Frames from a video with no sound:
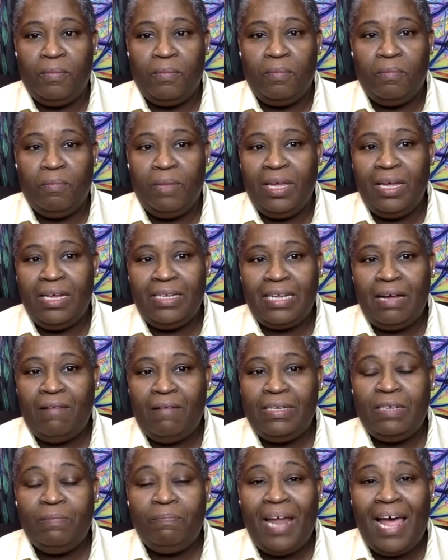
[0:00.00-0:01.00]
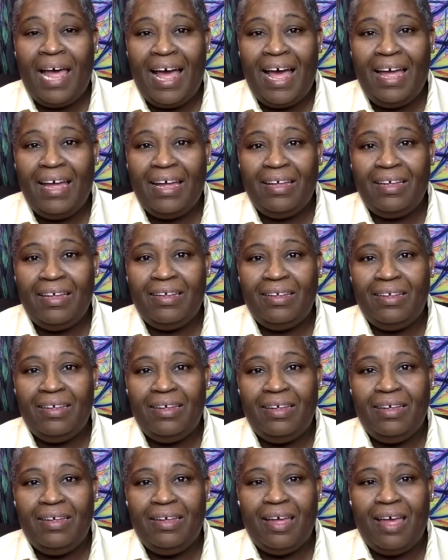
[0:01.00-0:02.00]
because I was Black
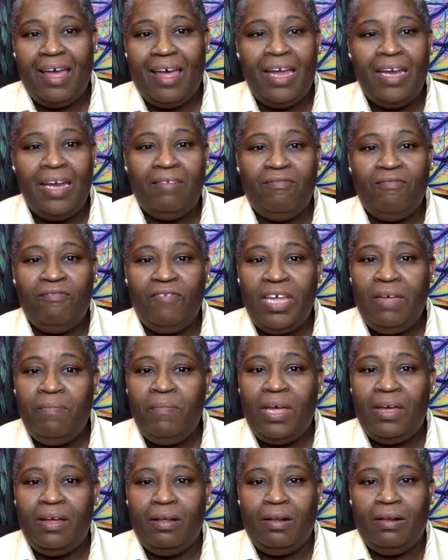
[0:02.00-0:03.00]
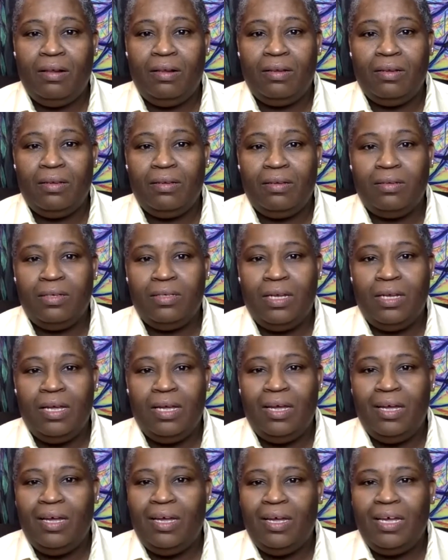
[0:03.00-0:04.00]
and female.
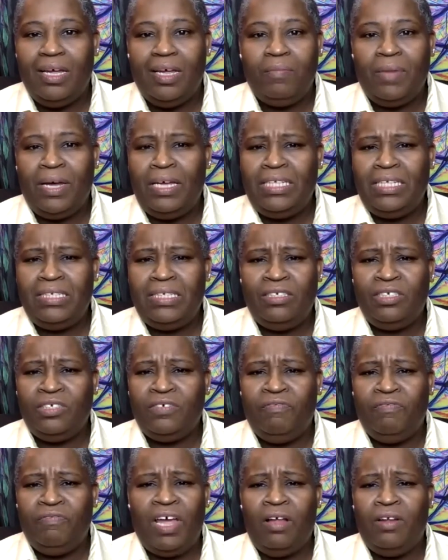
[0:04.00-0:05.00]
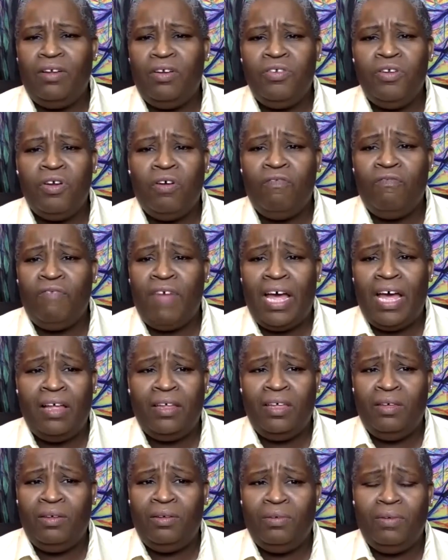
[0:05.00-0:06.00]
My teacher found no
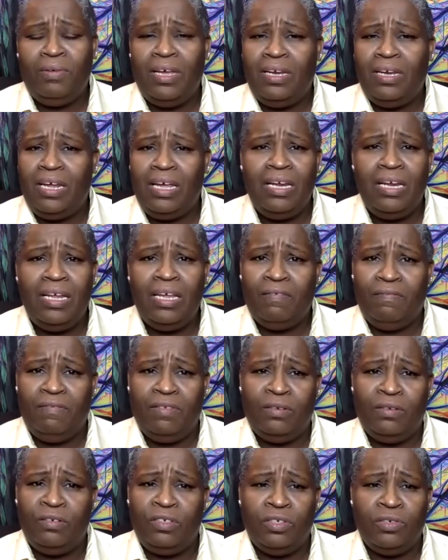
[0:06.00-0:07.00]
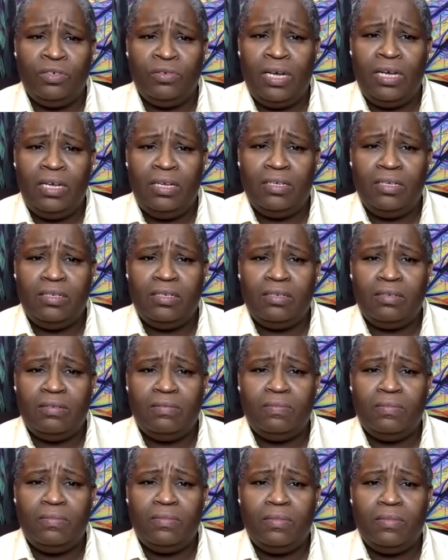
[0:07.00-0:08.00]
value in any of those traits.
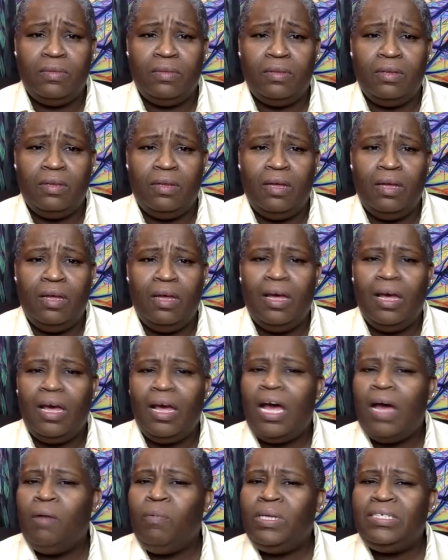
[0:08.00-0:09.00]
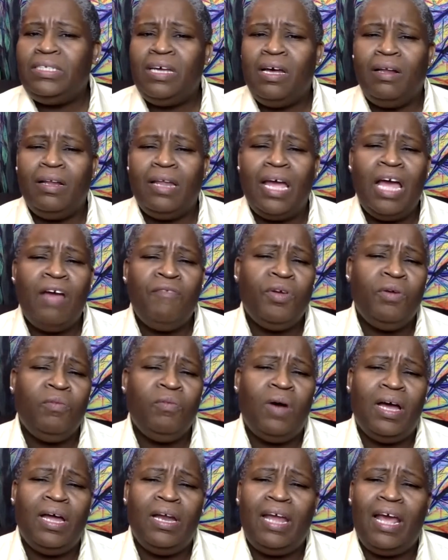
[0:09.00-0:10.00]
I would tell
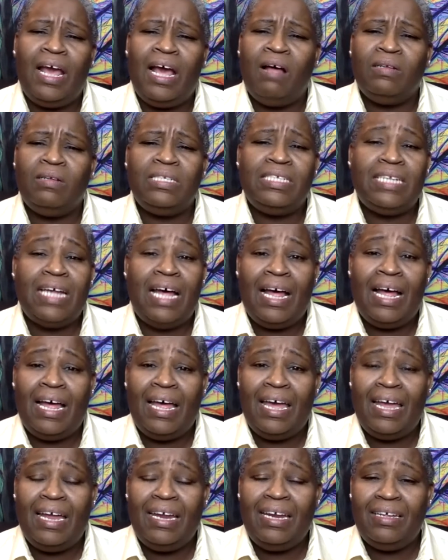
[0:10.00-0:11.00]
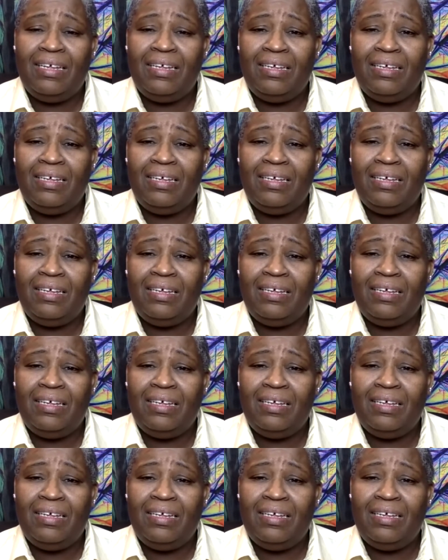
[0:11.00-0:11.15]
everyone outside